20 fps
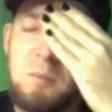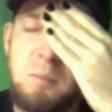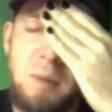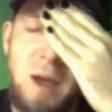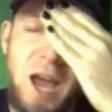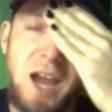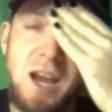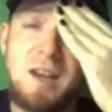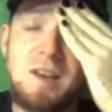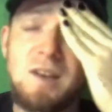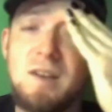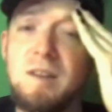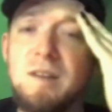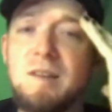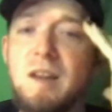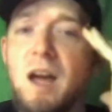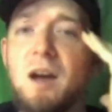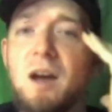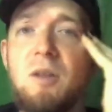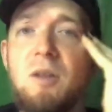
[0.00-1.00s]

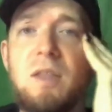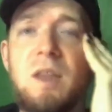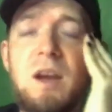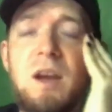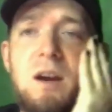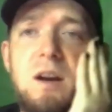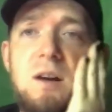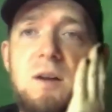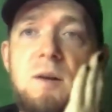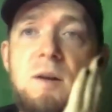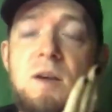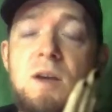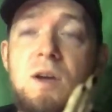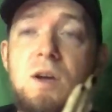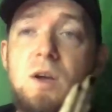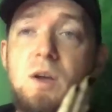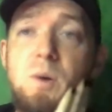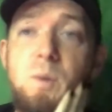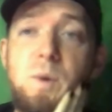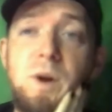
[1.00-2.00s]
packages out there
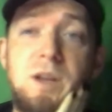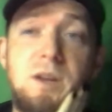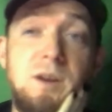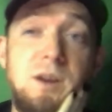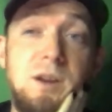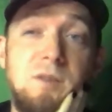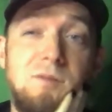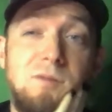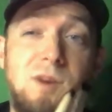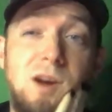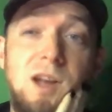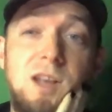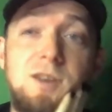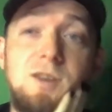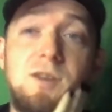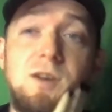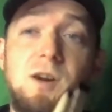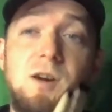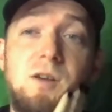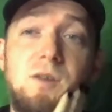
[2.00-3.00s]
where you can
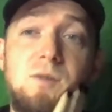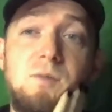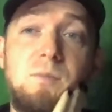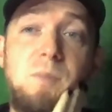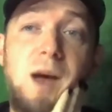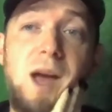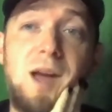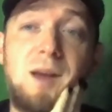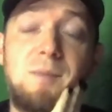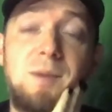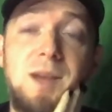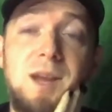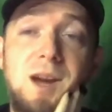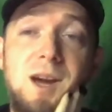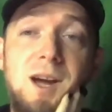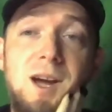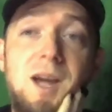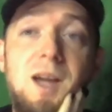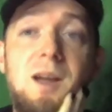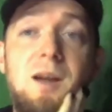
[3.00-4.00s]
run your own
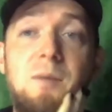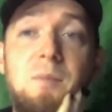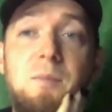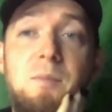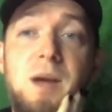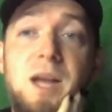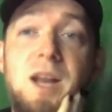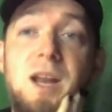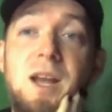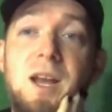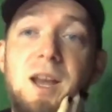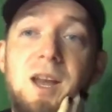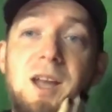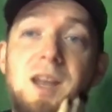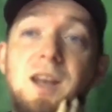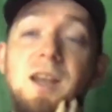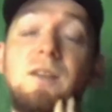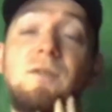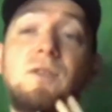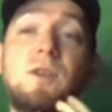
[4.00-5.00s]
PyPI. But
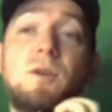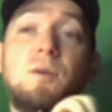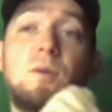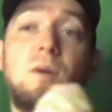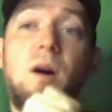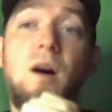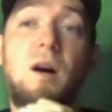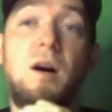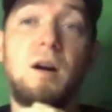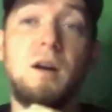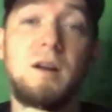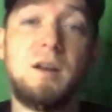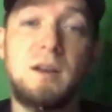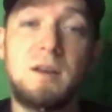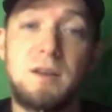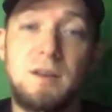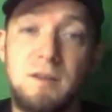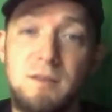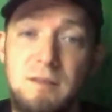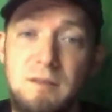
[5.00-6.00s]
again, if you
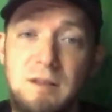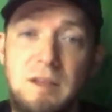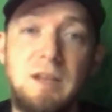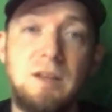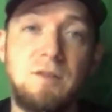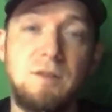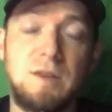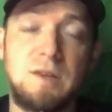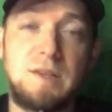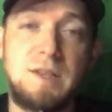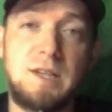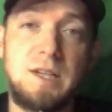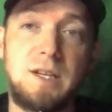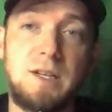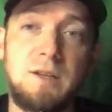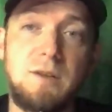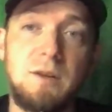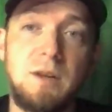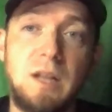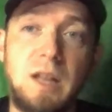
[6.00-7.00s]
aren't interested
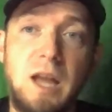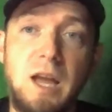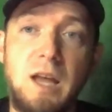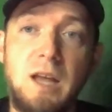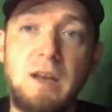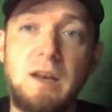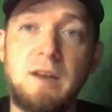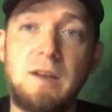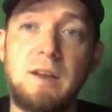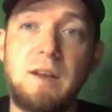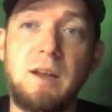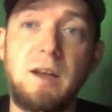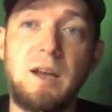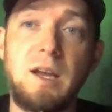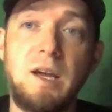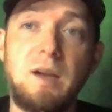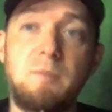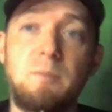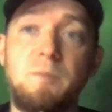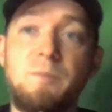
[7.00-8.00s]
in doing that,
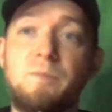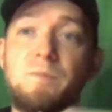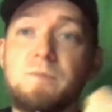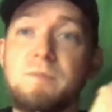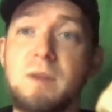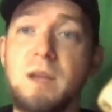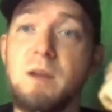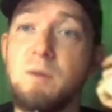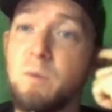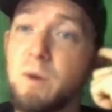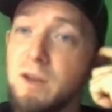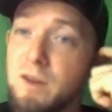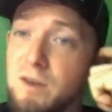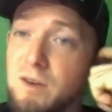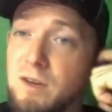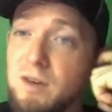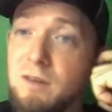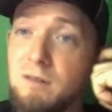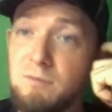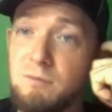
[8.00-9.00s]
um, and we
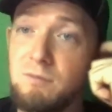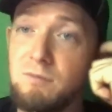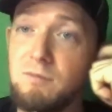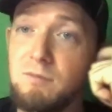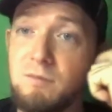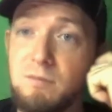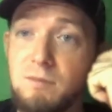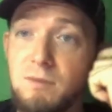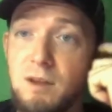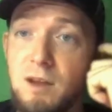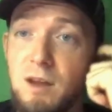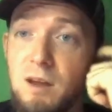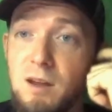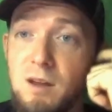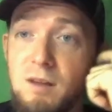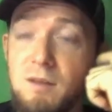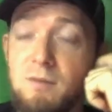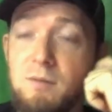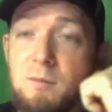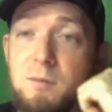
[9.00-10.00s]
should
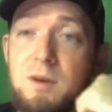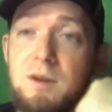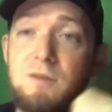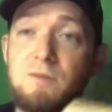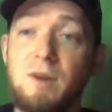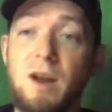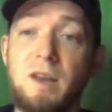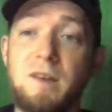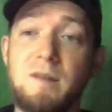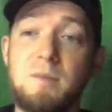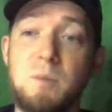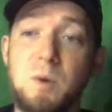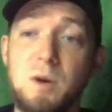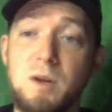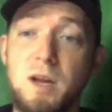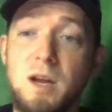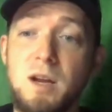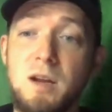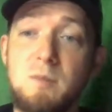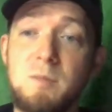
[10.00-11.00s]
uh, we should write some
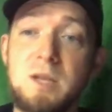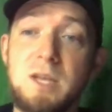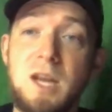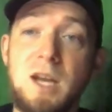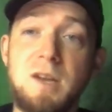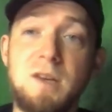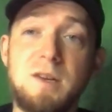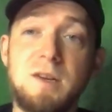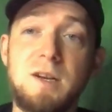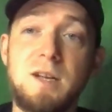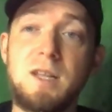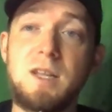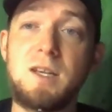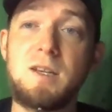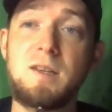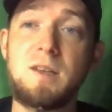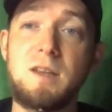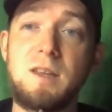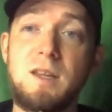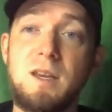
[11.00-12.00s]
more documentation on
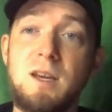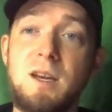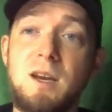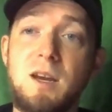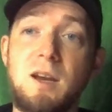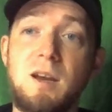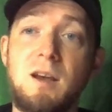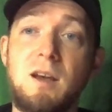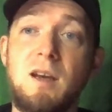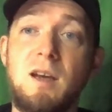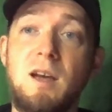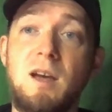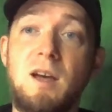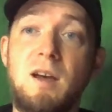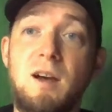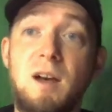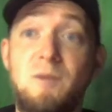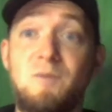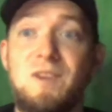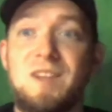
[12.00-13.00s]
this. I think,
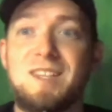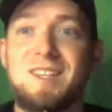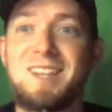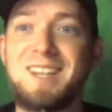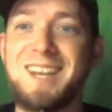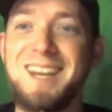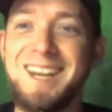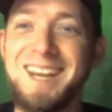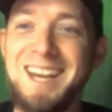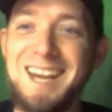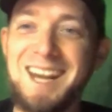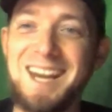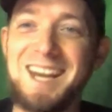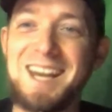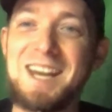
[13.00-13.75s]
uh, obviously,